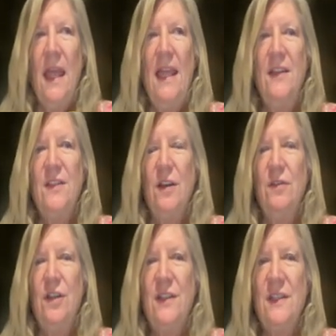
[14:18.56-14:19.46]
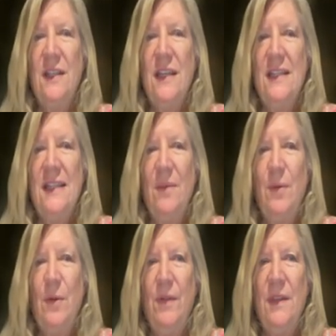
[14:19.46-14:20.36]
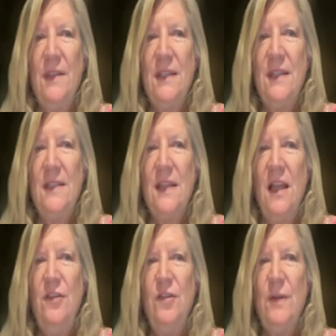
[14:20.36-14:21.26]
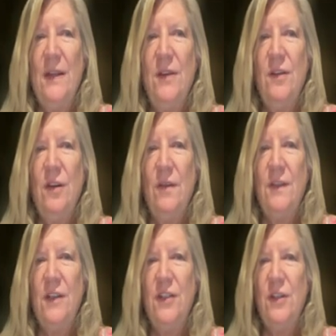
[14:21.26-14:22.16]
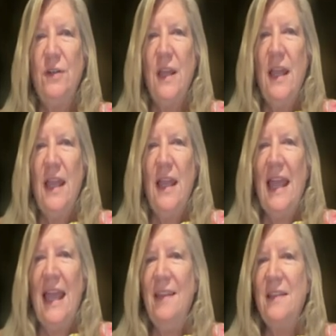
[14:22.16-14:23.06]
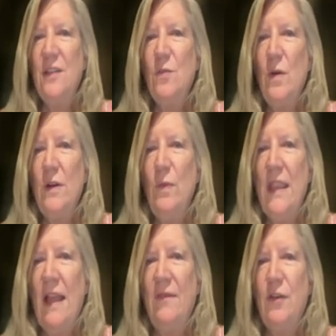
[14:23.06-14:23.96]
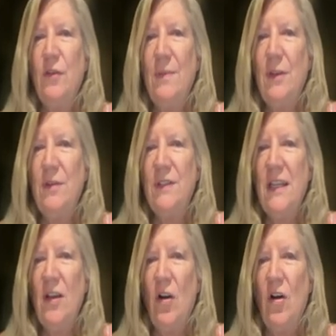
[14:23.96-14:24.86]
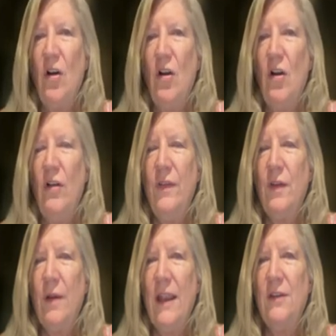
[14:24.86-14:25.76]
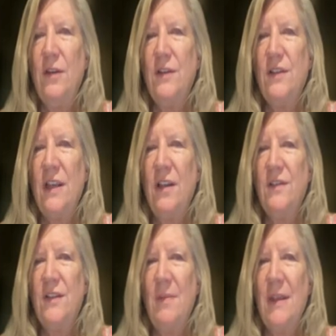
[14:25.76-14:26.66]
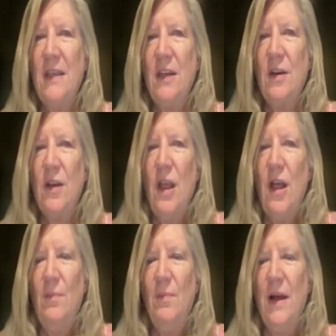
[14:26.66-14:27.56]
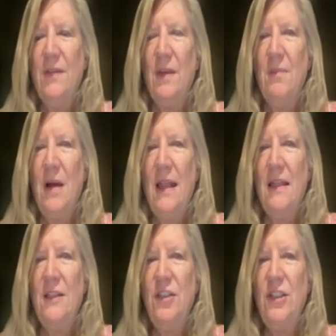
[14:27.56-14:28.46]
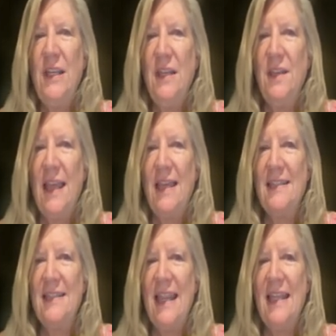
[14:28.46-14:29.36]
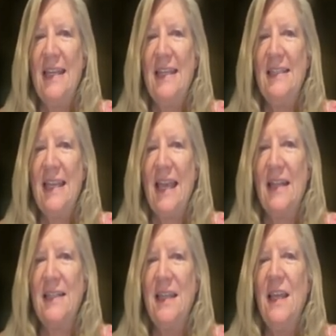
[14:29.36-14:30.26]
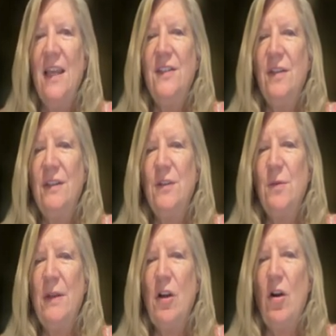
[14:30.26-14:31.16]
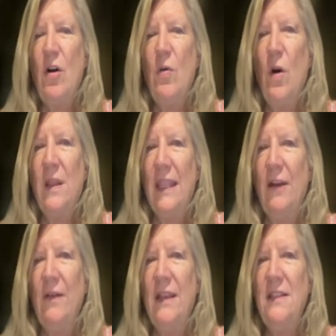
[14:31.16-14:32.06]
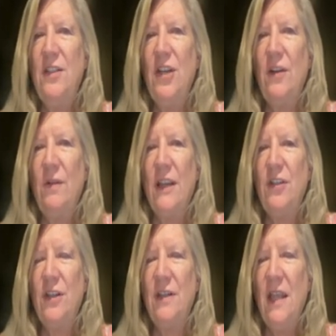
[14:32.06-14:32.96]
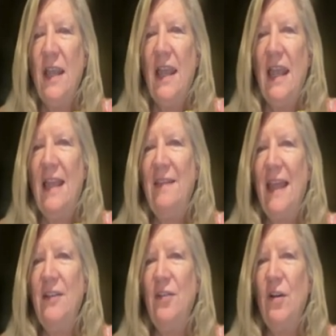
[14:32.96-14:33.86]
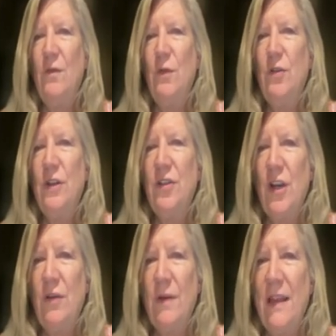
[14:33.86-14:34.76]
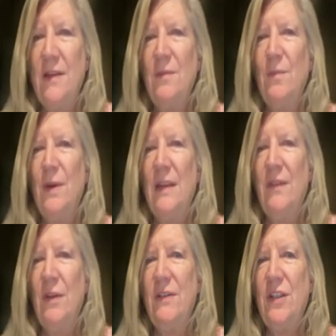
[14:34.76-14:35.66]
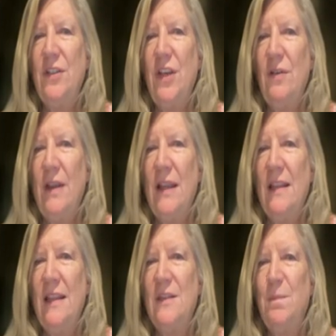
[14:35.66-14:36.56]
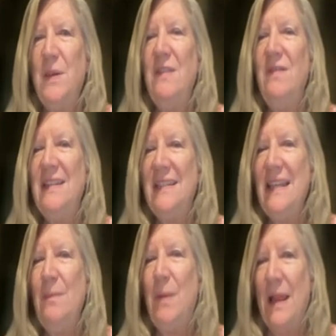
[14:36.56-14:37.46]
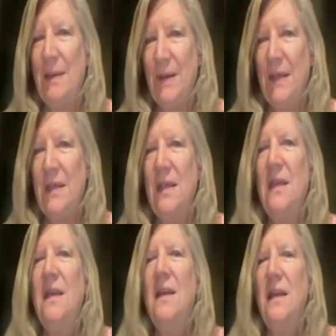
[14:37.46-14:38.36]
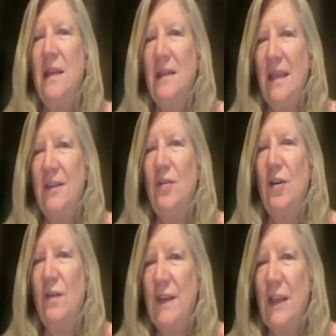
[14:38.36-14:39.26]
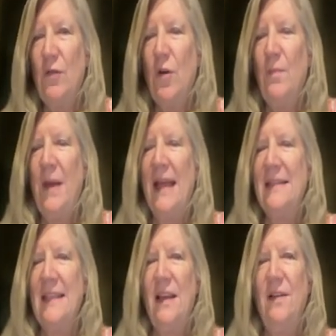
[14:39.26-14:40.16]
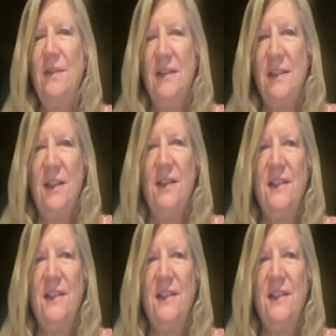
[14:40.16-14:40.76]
And so, just as an example, this is untreated nerve tissue. And this is one week after treatment. You see all the granular cells coming in here, but the myelin sheath has stayed intact. So this is what we call Wallerian degeneration. And that nerve will degenerate, but even though it's degenerating, this PVC piping that the nerve can grow back down still